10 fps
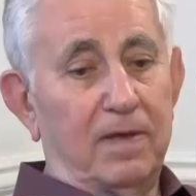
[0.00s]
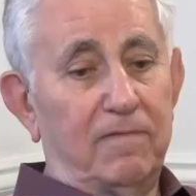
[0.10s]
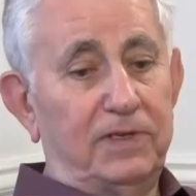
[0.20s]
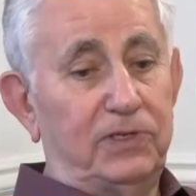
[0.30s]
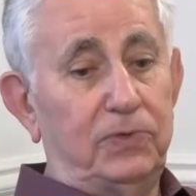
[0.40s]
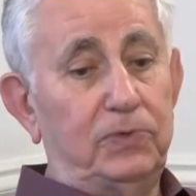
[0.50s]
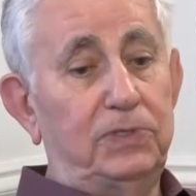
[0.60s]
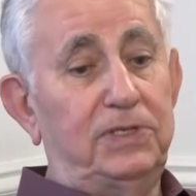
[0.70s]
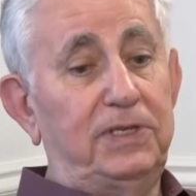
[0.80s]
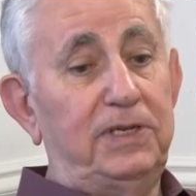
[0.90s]
We
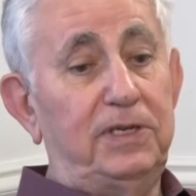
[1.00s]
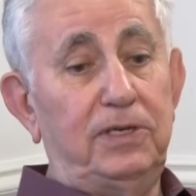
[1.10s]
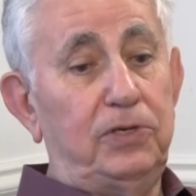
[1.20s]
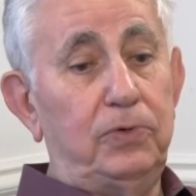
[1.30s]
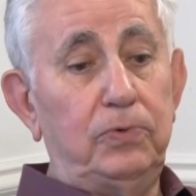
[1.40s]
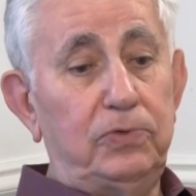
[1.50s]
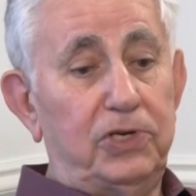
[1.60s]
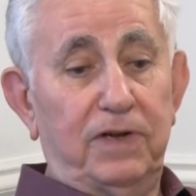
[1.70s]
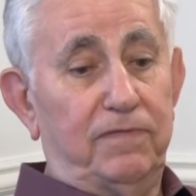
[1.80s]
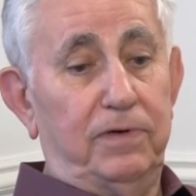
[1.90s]
see huge
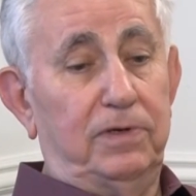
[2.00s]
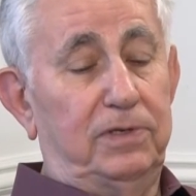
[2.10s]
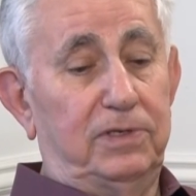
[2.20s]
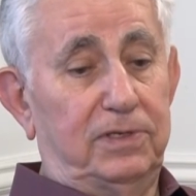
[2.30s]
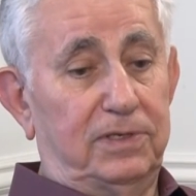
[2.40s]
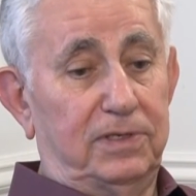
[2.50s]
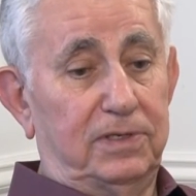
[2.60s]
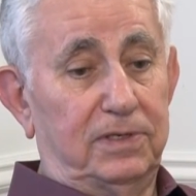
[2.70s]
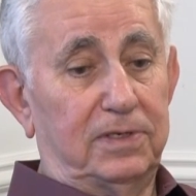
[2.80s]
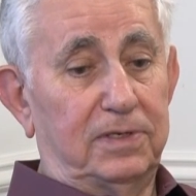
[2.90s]
efforts
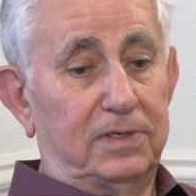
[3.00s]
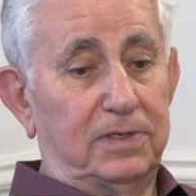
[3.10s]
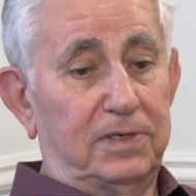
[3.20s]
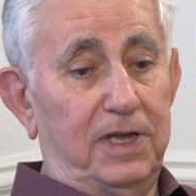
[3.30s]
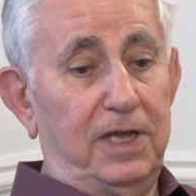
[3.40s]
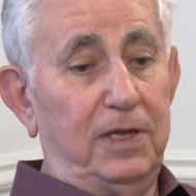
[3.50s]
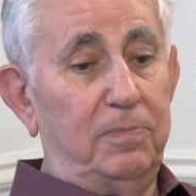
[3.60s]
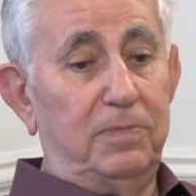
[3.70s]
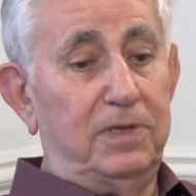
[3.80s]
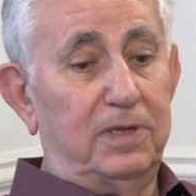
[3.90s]

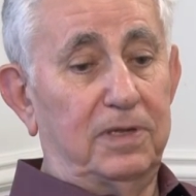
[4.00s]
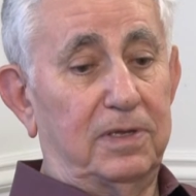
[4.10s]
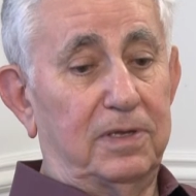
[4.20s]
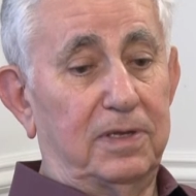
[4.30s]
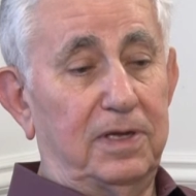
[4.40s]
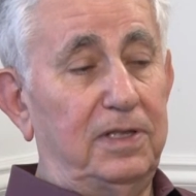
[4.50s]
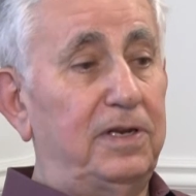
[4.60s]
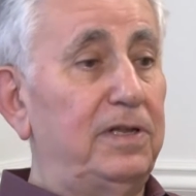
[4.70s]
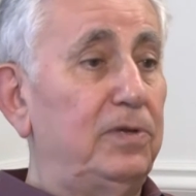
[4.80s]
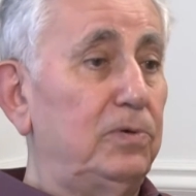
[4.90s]
aimed at
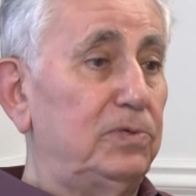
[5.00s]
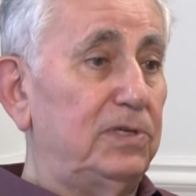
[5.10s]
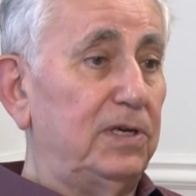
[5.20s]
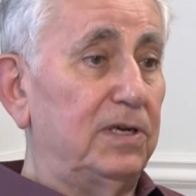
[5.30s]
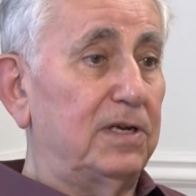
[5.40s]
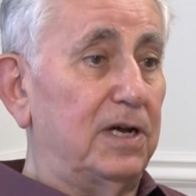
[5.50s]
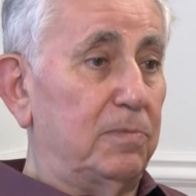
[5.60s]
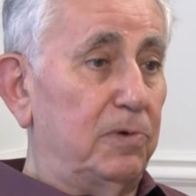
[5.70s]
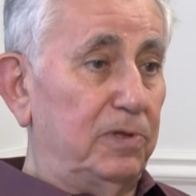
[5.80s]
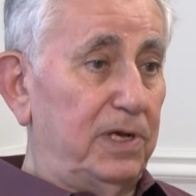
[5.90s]
reducing
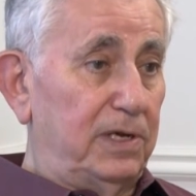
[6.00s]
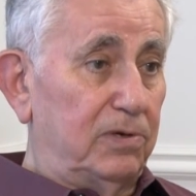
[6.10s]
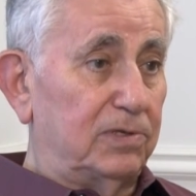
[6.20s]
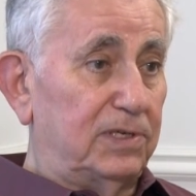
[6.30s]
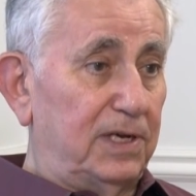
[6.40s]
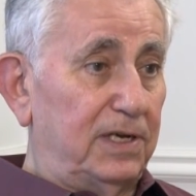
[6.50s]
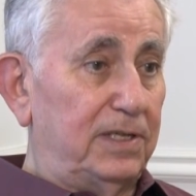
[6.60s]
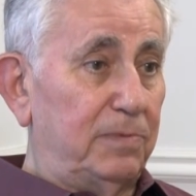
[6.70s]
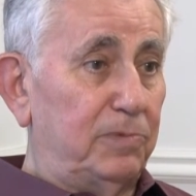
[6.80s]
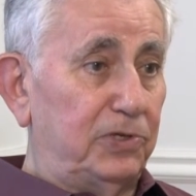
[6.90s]
carbon
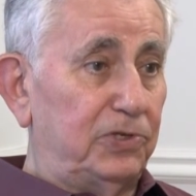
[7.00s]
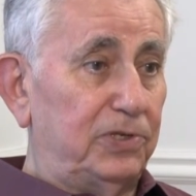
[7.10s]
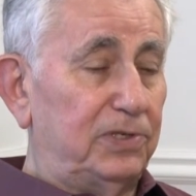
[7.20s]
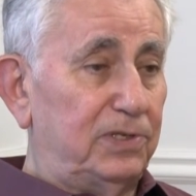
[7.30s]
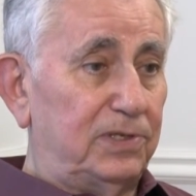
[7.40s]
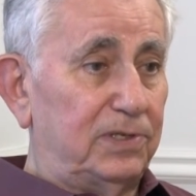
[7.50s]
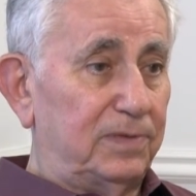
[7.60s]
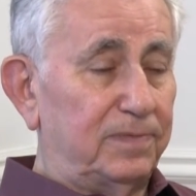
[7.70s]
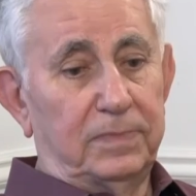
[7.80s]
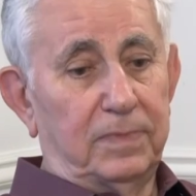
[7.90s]
dioxide emissions.
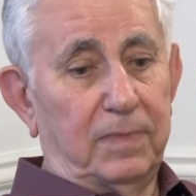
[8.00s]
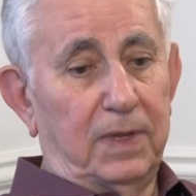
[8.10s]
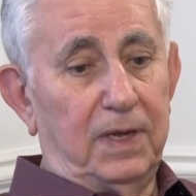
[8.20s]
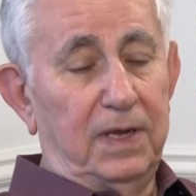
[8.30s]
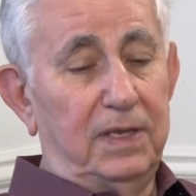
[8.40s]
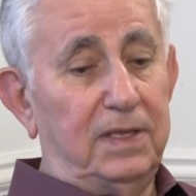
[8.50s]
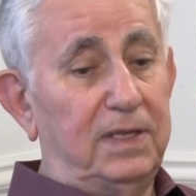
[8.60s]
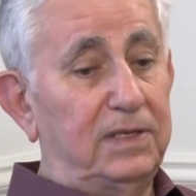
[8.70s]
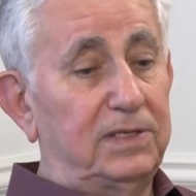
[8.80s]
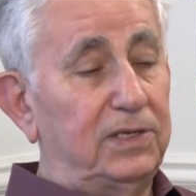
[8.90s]
And
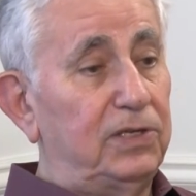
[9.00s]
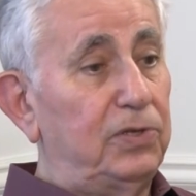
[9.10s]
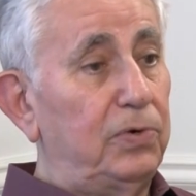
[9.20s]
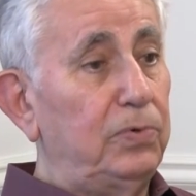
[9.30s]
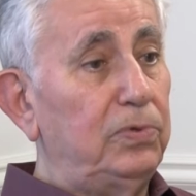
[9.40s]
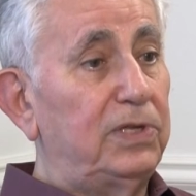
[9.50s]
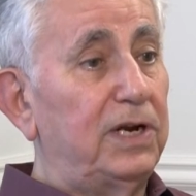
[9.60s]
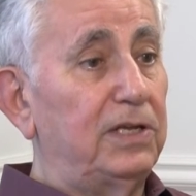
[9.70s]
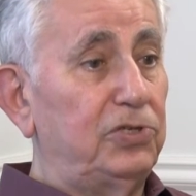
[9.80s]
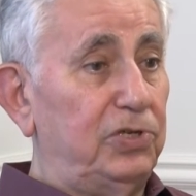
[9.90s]
it's a true
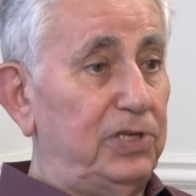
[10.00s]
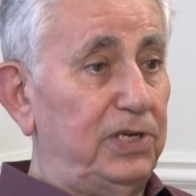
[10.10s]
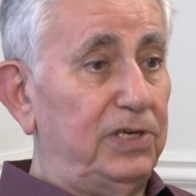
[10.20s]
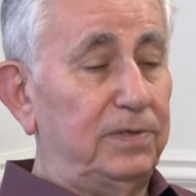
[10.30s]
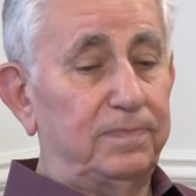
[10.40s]
tragedy